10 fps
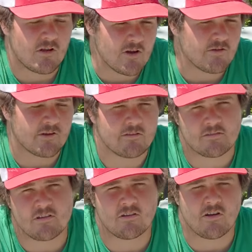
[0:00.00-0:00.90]
cut your like you
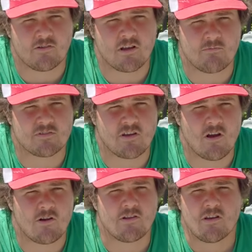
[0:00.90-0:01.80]
say you cut your neighbor's
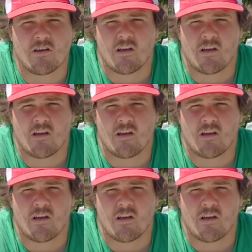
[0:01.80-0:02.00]
yard.